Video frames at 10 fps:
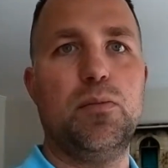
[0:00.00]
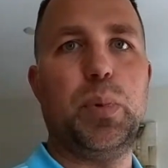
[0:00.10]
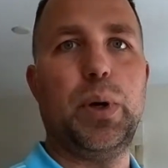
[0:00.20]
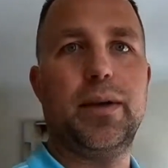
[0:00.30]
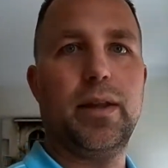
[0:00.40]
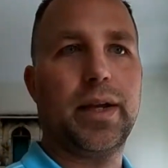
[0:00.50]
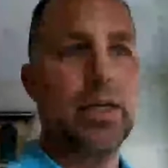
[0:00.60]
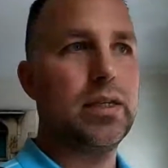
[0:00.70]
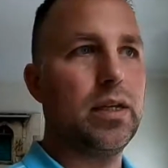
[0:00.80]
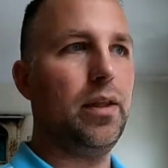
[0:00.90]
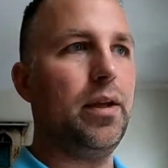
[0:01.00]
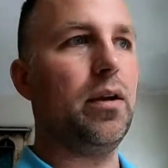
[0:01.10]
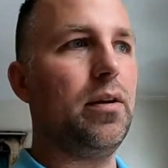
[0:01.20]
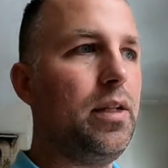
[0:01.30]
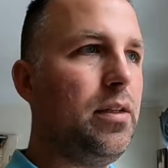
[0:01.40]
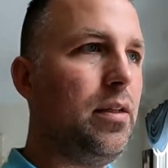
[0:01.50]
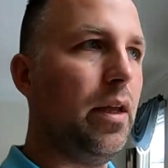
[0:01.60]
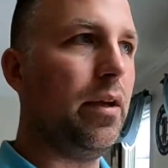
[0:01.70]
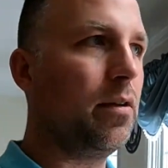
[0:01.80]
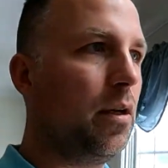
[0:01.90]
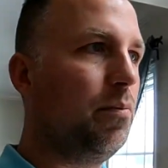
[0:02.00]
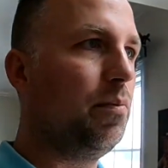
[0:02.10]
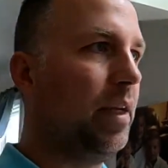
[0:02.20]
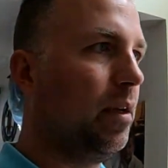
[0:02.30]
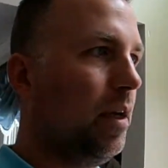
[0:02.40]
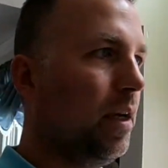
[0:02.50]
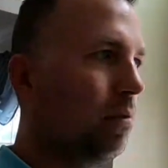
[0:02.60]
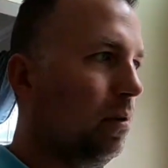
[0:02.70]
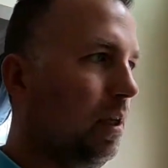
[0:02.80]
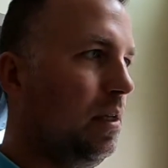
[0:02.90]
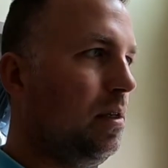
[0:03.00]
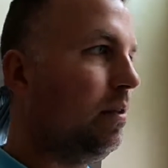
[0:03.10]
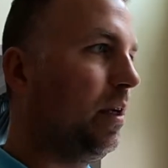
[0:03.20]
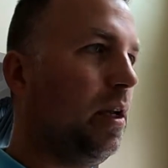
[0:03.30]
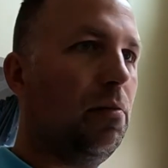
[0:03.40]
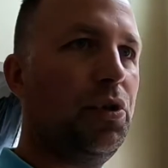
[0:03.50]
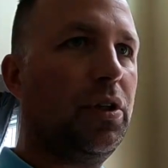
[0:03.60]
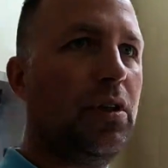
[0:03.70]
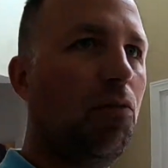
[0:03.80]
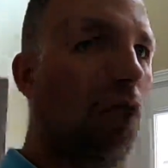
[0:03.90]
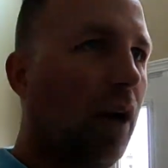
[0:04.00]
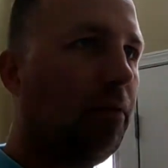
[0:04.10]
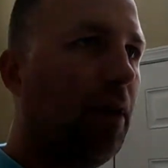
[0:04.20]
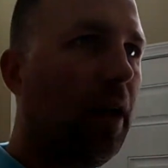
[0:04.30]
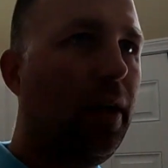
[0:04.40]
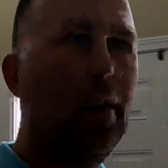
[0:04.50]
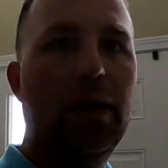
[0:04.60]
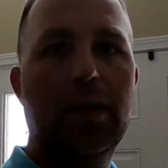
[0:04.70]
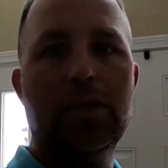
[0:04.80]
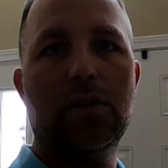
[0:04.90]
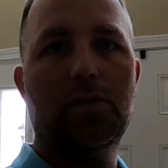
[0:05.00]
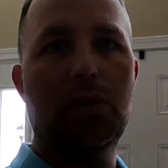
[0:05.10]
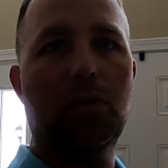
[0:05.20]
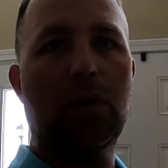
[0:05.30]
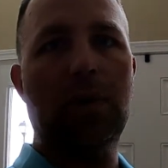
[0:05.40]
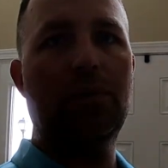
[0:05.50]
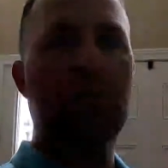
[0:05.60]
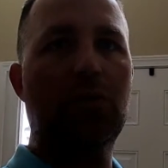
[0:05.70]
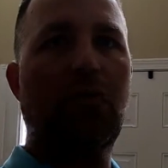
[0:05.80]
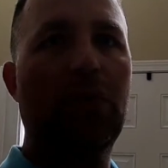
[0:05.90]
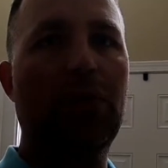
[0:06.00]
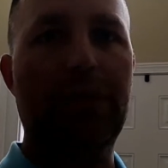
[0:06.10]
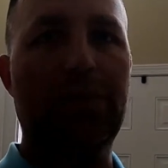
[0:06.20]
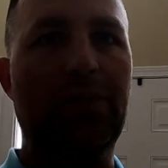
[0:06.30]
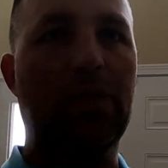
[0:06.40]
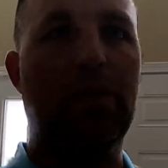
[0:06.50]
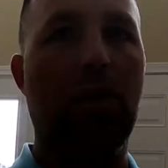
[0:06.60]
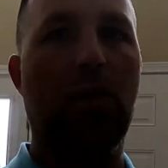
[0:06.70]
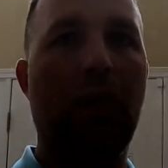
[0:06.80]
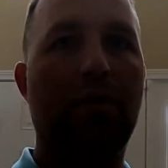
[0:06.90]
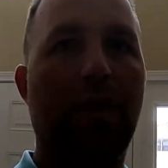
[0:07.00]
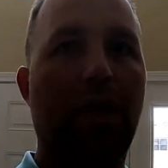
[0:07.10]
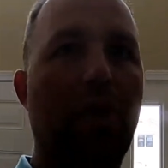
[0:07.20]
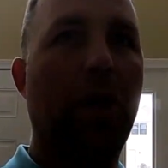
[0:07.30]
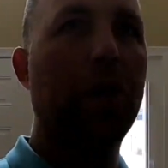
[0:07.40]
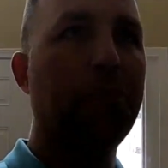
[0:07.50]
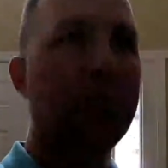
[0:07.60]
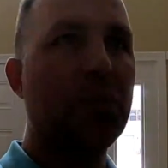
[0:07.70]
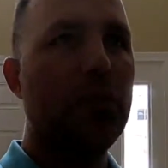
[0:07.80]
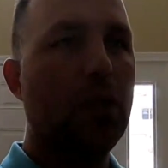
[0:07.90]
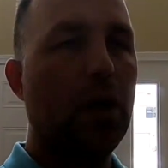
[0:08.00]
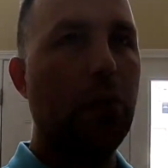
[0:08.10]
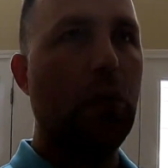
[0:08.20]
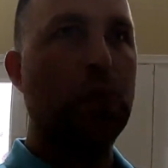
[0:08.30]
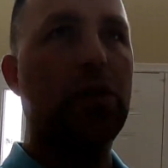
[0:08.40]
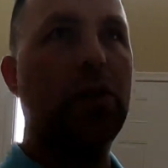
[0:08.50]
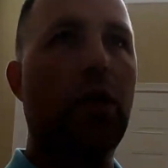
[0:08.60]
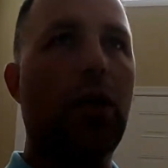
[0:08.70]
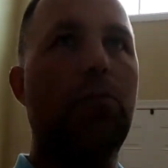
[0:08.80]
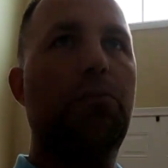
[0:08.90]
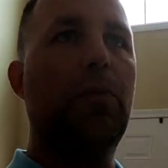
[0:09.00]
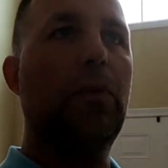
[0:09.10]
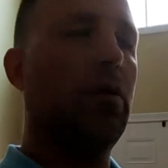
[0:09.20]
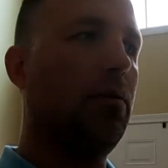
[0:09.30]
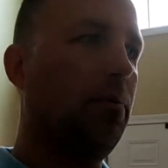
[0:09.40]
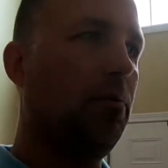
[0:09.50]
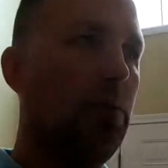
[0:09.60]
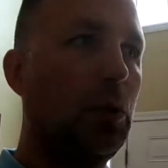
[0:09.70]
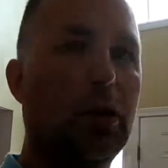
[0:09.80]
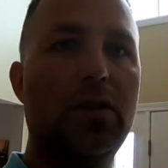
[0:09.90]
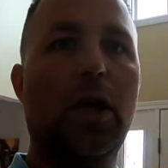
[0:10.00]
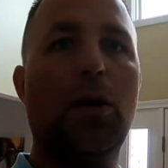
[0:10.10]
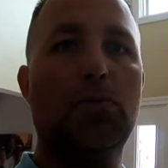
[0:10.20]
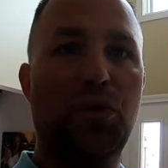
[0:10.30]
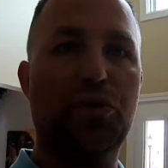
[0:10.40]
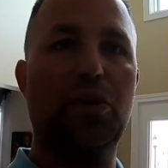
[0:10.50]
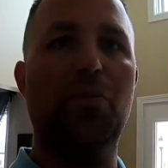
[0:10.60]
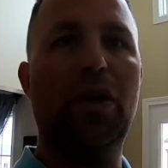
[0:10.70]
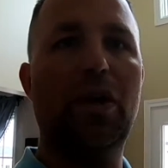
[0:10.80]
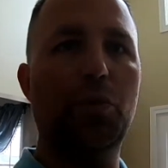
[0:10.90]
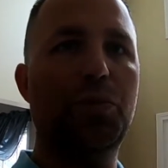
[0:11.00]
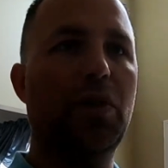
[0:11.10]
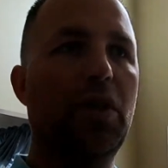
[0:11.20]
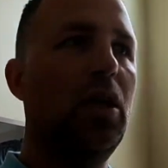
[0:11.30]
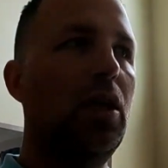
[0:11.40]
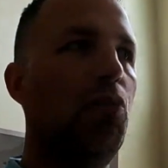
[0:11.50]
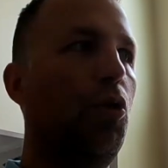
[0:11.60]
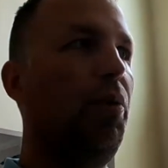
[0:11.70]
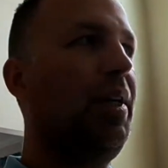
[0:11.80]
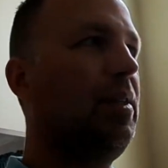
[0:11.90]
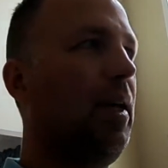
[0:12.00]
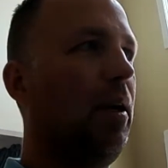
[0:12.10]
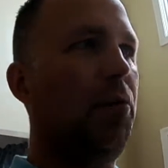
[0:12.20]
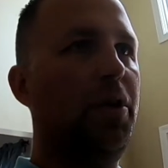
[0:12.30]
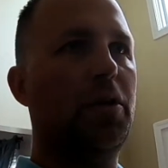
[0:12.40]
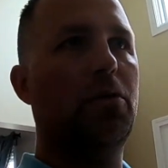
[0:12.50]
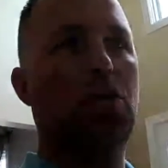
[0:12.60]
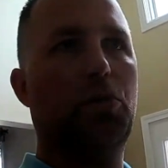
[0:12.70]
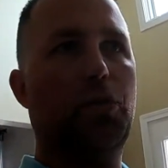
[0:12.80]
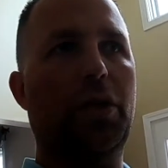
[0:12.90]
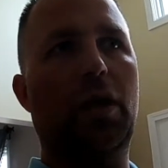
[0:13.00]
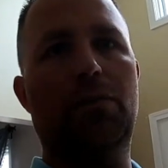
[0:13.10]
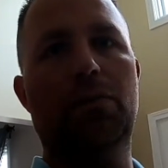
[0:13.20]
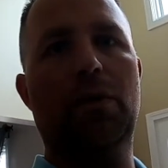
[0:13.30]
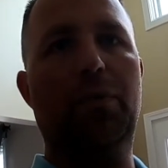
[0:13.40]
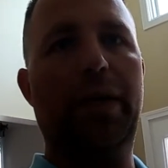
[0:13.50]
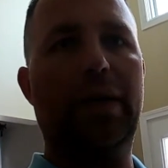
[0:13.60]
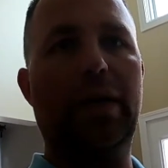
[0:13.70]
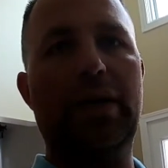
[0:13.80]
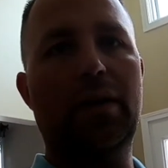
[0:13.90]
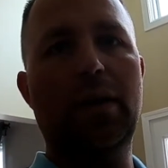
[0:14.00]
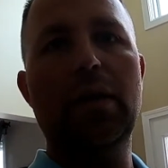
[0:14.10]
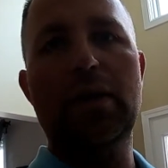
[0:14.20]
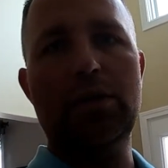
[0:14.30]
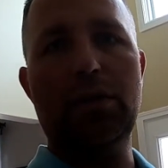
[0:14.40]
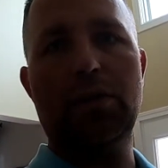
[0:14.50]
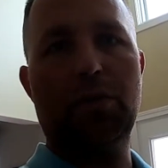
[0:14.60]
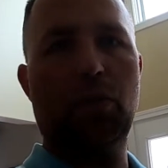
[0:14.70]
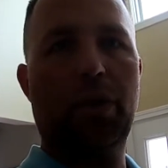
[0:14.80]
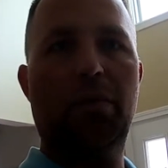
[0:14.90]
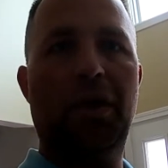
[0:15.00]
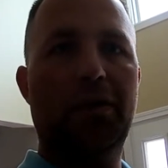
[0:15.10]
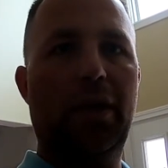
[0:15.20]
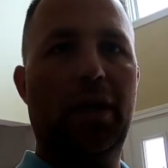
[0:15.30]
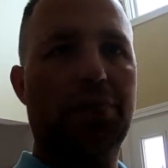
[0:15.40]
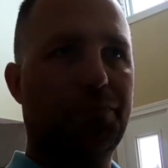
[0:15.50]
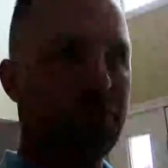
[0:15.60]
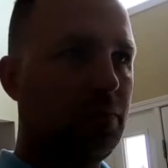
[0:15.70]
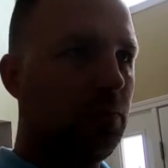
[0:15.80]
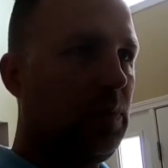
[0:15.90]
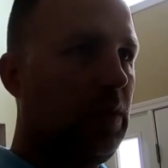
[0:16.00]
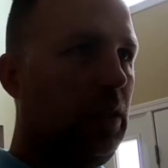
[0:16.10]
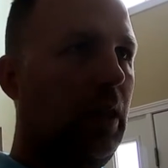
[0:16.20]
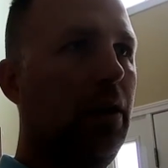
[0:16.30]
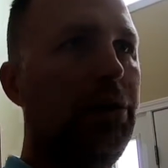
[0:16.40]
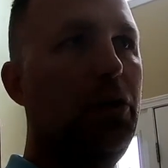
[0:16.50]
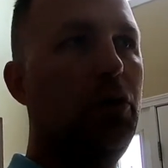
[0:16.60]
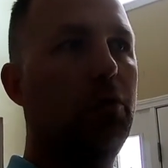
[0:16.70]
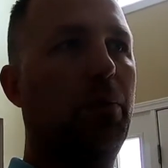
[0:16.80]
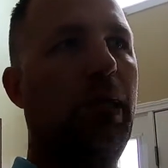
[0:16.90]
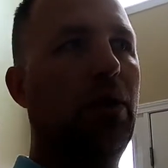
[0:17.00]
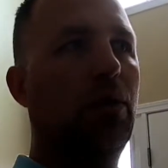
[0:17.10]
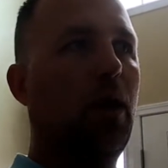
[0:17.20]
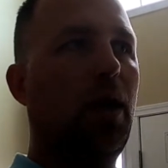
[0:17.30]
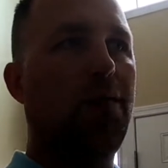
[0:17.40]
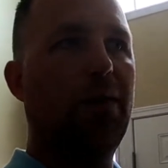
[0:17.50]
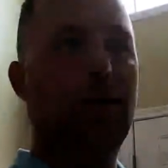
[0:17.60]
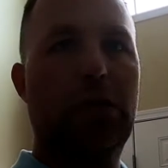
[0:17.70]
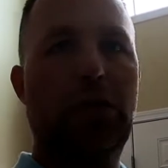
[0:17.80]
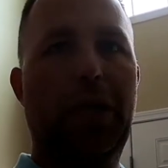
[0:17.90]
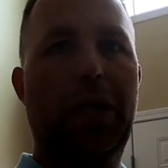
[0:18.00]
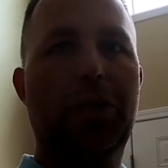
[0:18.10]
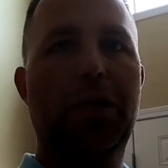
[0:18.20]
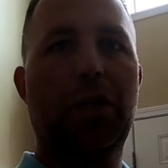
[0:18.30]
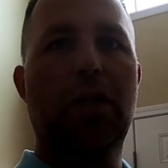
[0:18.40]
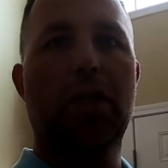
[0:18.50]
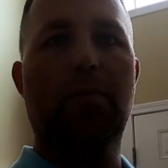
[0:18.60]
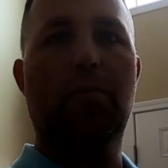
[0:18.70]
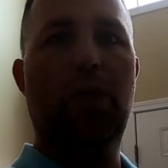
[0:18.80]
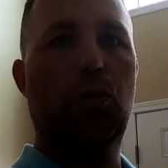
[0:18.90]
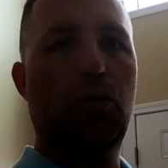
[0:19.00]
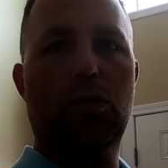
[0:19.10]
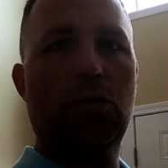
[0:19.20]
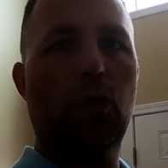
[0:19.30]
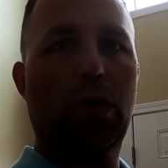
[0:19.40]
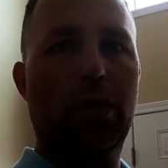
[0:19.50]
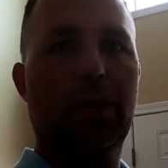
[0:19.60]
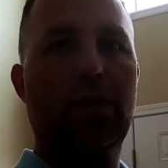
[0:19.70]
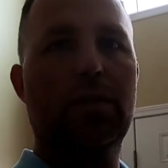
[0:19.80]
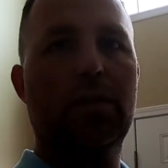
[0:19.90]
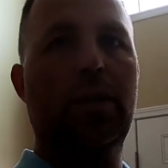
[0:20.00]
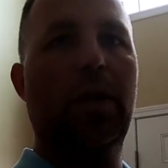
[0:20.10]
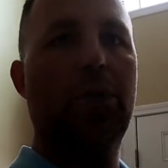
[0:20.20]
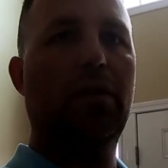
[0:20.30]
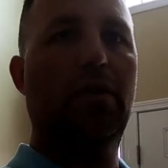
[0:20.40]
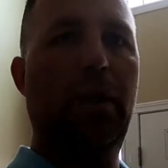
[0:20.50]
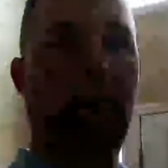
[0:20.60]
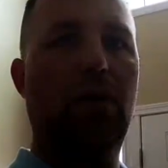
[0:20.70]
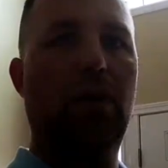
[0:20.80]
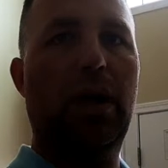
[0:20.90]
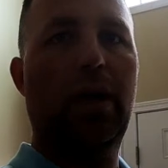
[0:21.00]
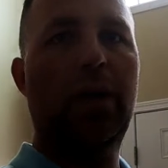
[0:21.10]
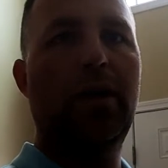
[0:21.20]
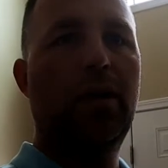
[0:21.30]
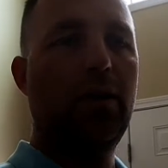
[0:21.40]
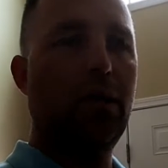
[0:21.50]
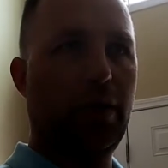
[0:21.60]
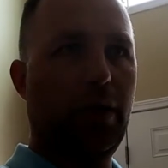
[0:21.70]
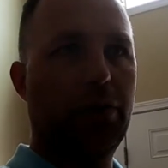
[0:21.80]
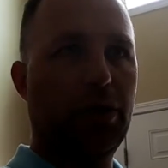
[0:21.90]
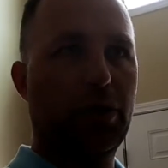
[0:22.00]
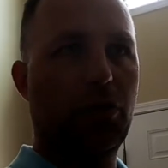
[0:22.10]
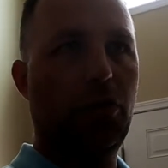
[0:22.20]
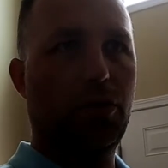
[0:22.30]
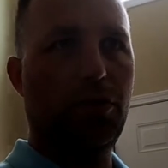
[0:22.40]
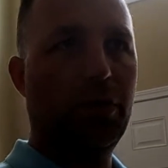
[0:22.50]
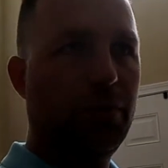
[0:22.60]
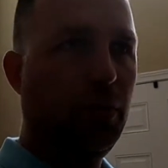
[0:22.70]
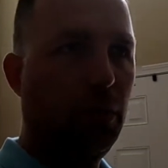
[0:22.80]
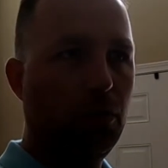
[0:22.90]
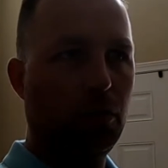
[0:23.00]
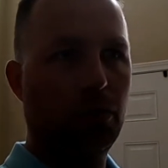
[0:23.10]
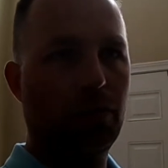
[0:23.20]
But like I said, they are easy. They hook up, they connect real easy. You can get them just in Wi-Fi. So if you want to do the smart things, you can just get a Wi-Fi bulb. And most of the bulbs will reset when you turn the switch off and turn it back on. So you don't have to worry about that. Now, if you do have the power off on the switch, the bulb won't work. So you have to have the power on, and you have to control it through your phone or